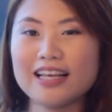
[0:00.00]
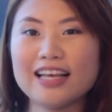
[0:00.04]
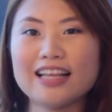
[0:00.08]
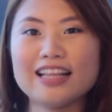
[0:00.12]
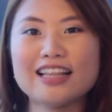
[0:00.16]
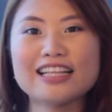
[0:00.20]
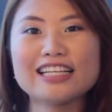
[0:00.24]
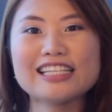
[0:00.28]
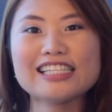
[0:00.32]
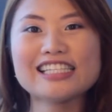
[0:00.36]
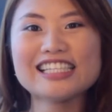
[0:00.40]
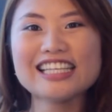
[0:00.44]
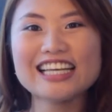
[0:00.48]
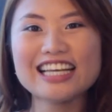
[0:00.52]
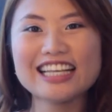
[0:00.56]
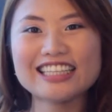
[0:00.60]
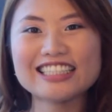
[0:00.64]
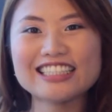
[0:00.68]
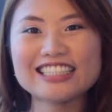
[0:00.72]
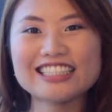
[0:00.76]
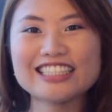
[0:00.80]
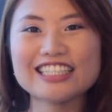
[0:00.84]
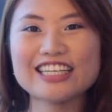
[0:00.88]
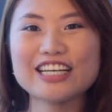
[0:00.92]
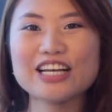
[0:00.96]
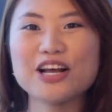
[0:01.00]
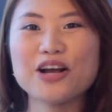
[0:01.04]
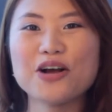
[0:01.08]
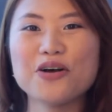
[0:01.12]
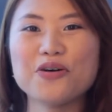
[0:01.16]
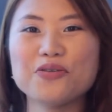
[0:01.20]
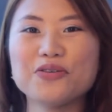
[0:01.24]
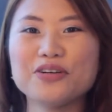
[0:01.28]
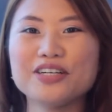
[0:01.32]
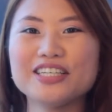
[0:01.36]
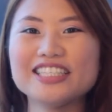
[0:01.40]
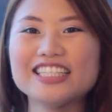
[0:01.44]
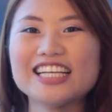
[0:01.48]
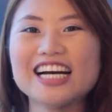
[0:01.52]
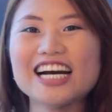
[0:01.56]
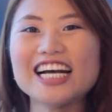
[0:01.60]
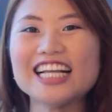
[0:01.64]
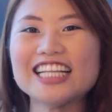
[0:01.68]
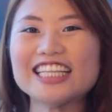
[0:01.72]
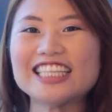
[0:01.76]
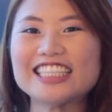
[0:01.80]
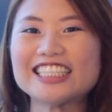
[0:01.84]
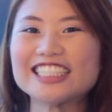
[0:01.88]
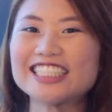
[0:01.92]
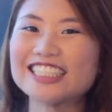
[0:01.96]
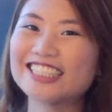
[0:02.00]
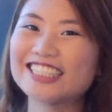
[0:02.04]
And that's it. We're done.